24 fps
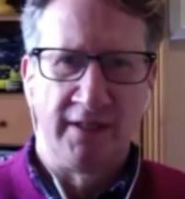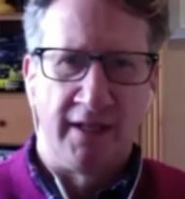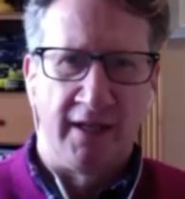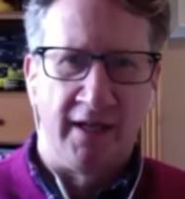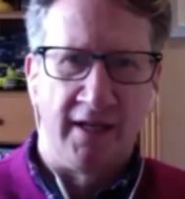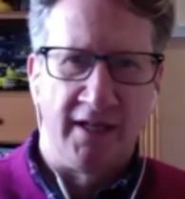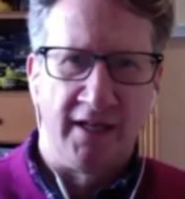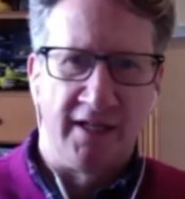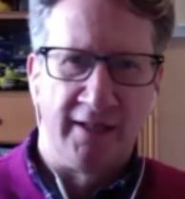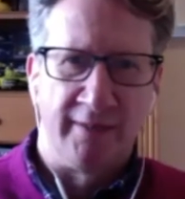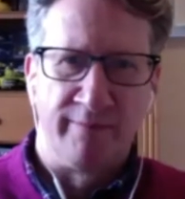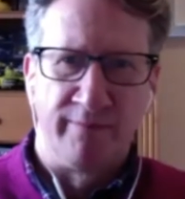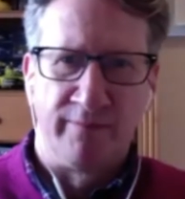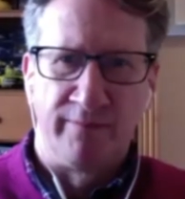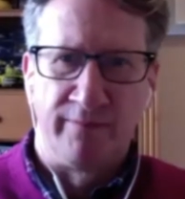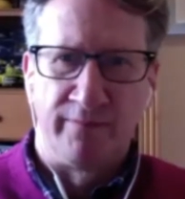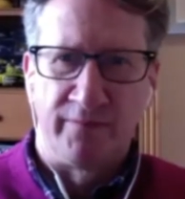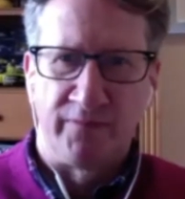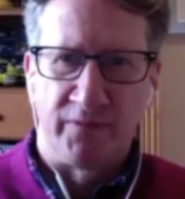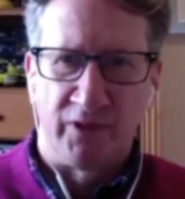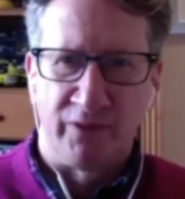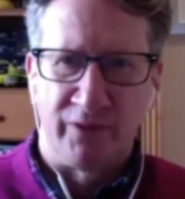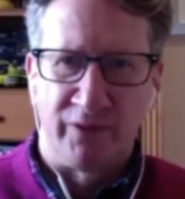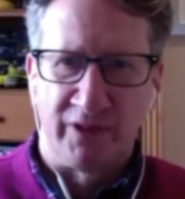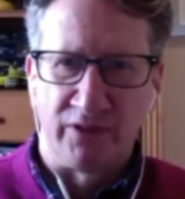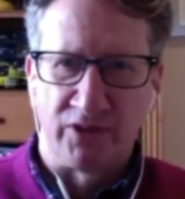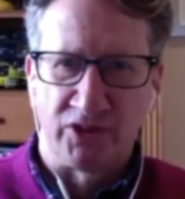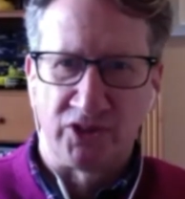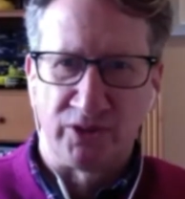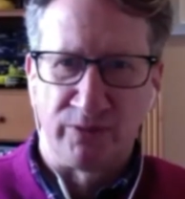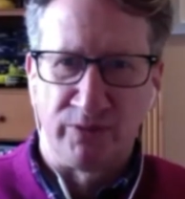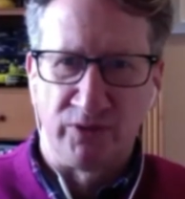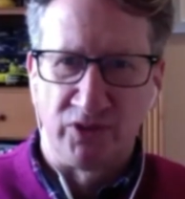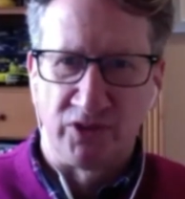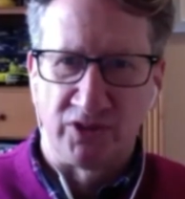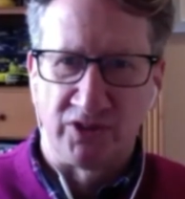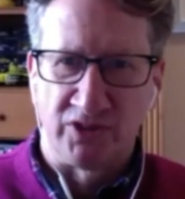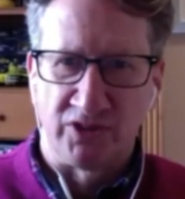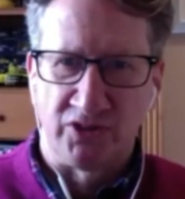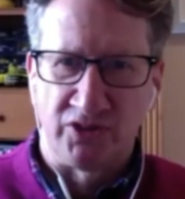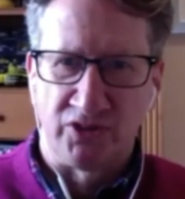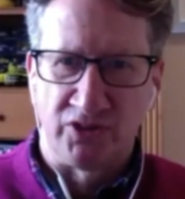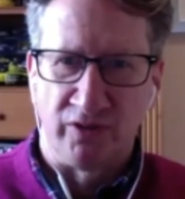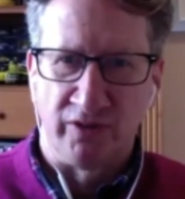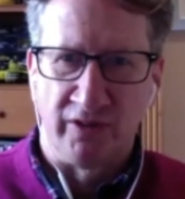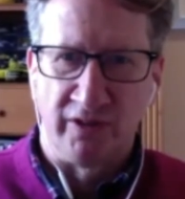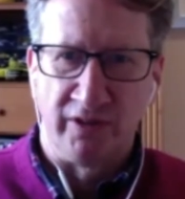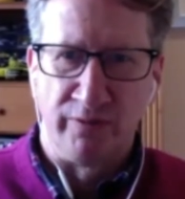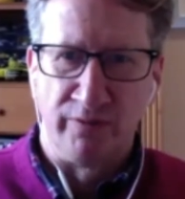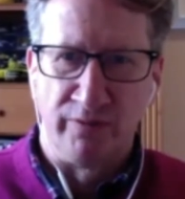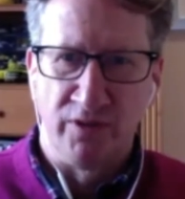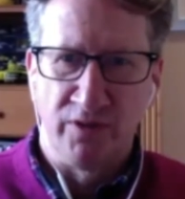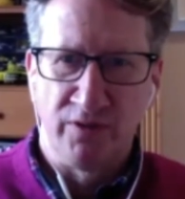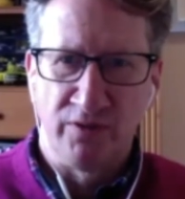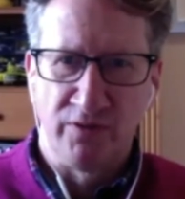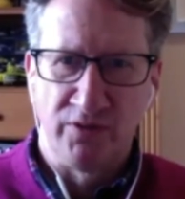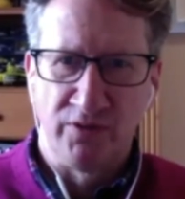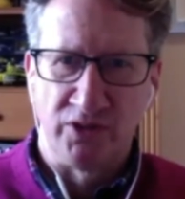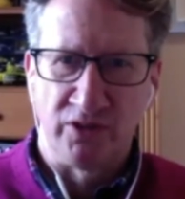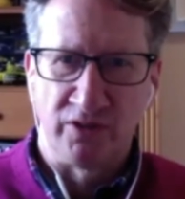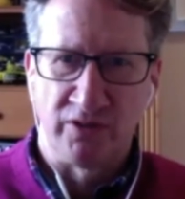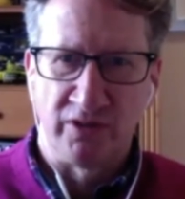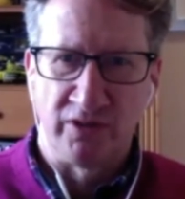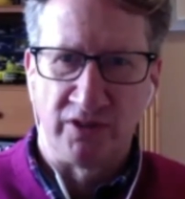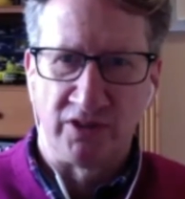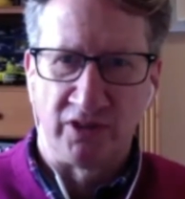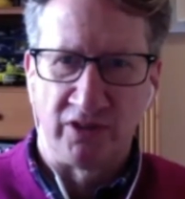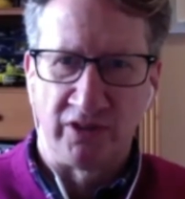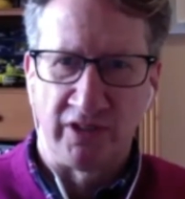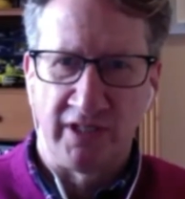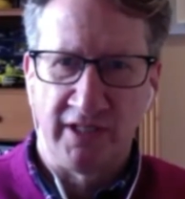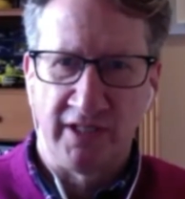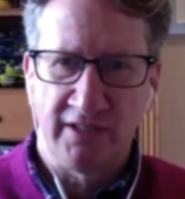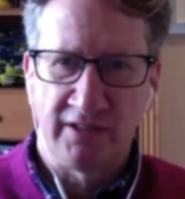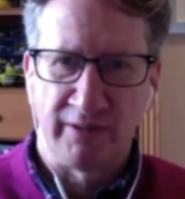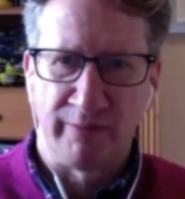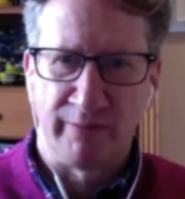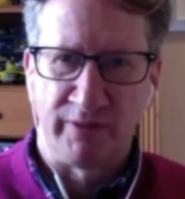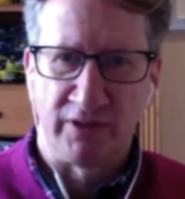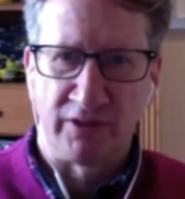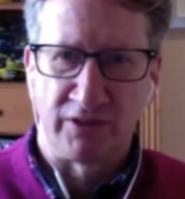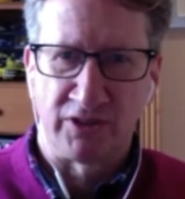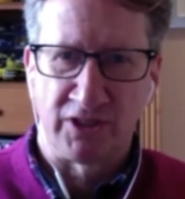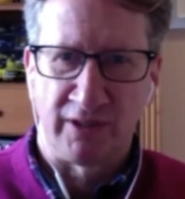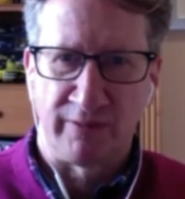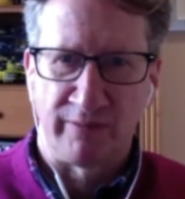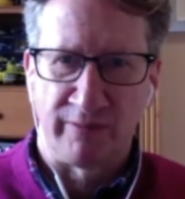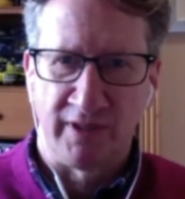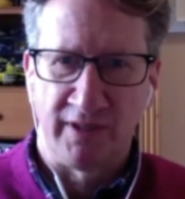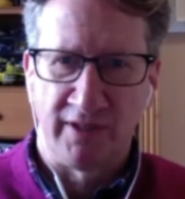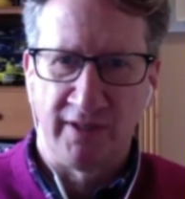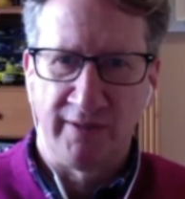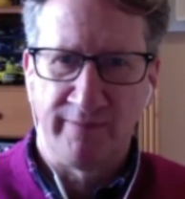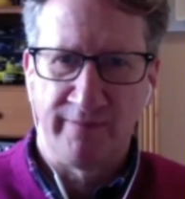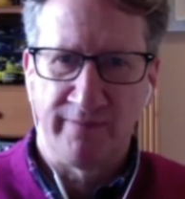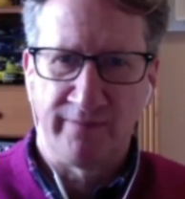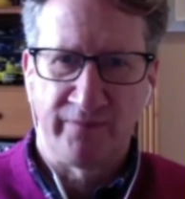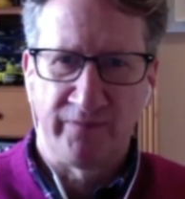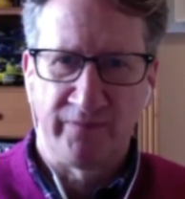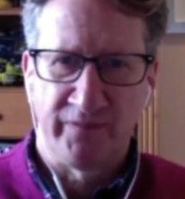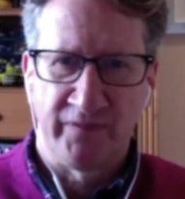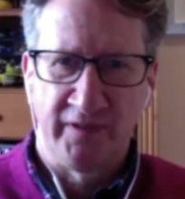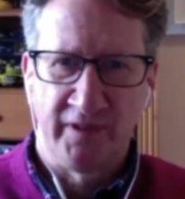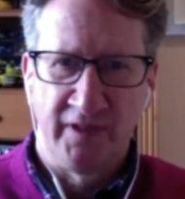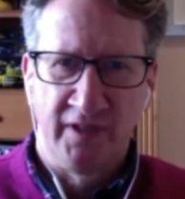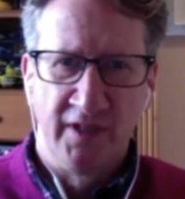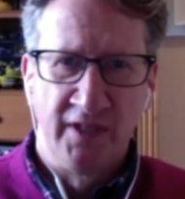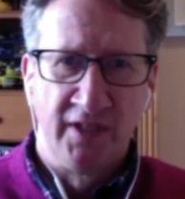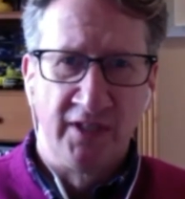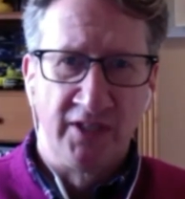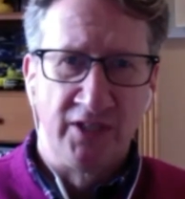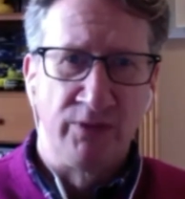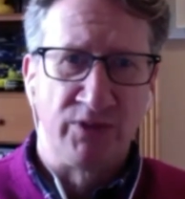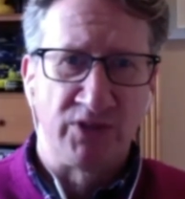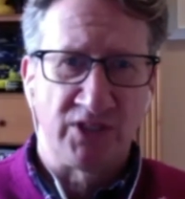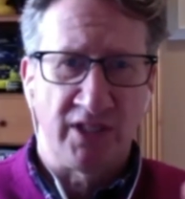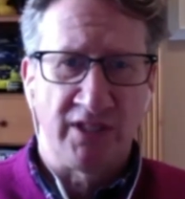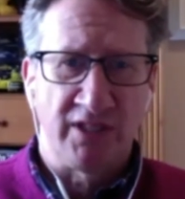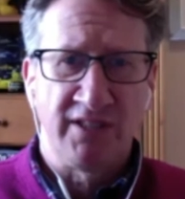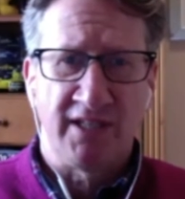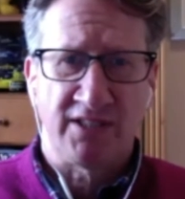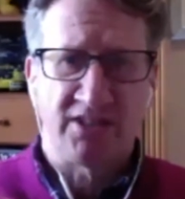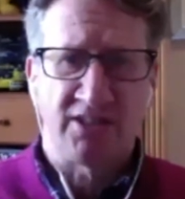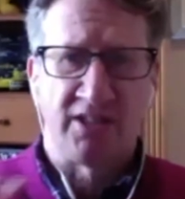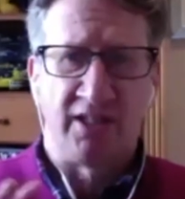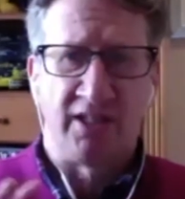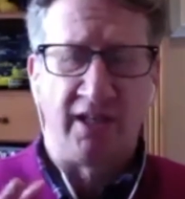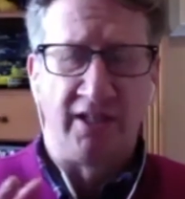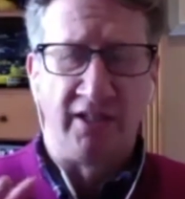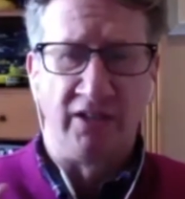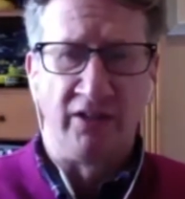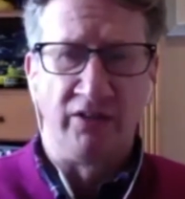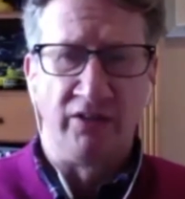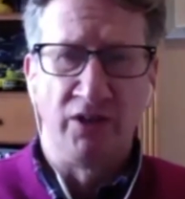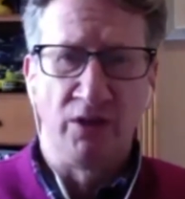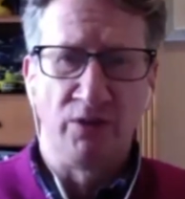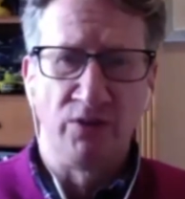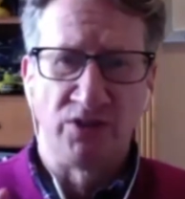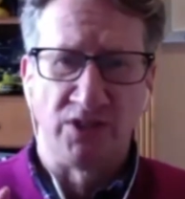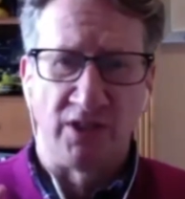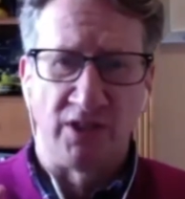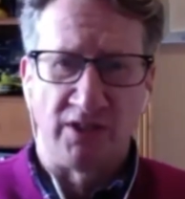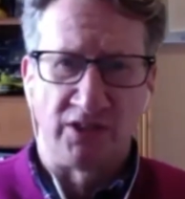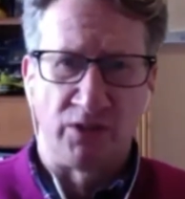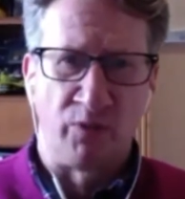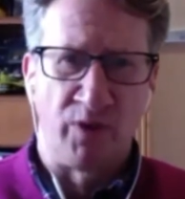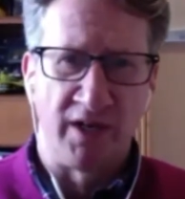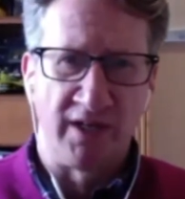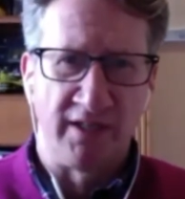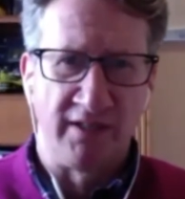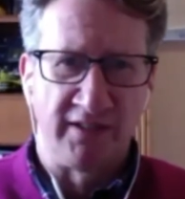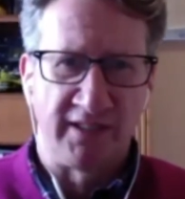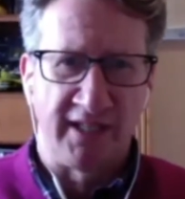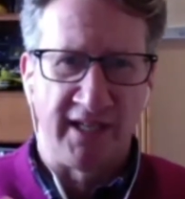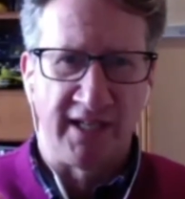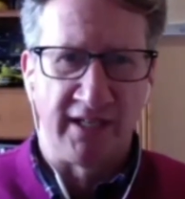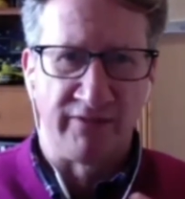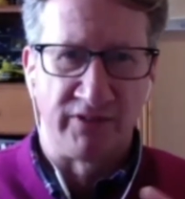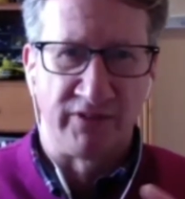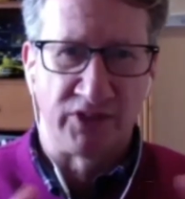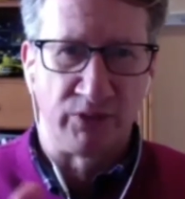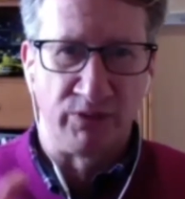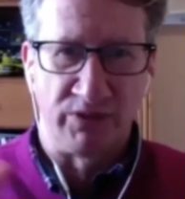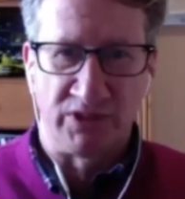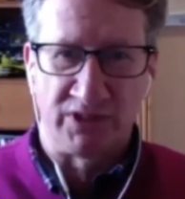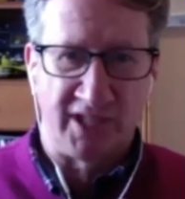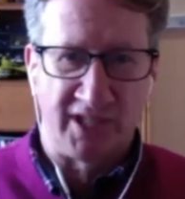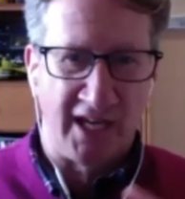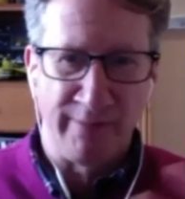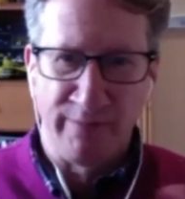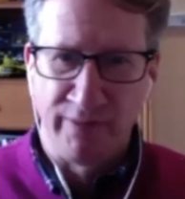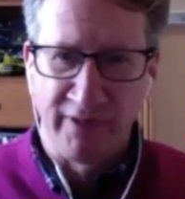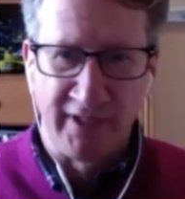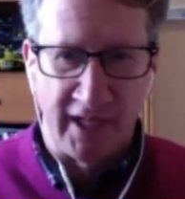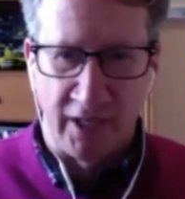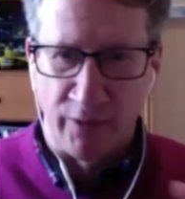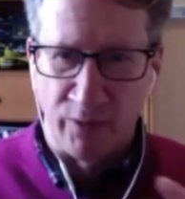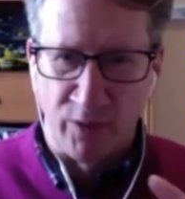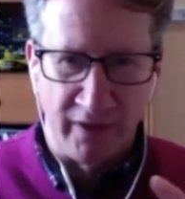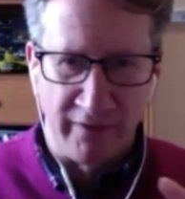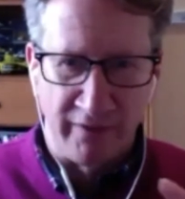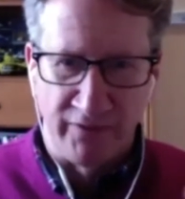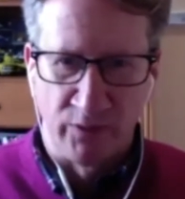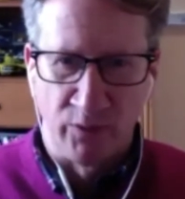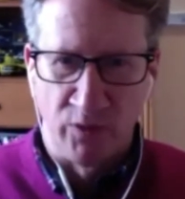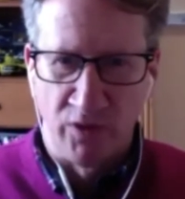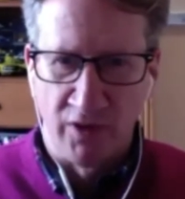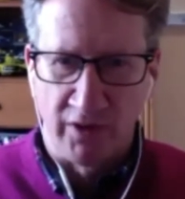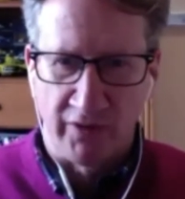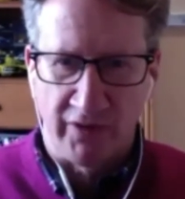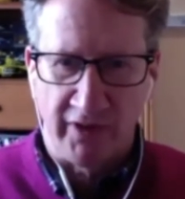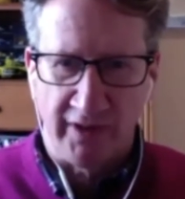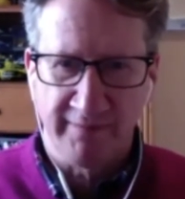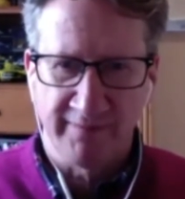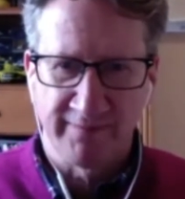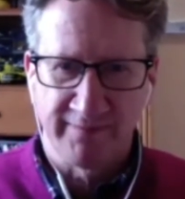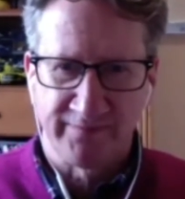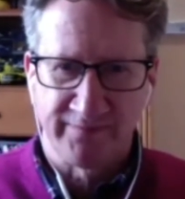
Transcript: I think there's someone just joining us on here. Let me just admit them. You were saying yesterday you use it as a way kind of to escape and get away from the work thing.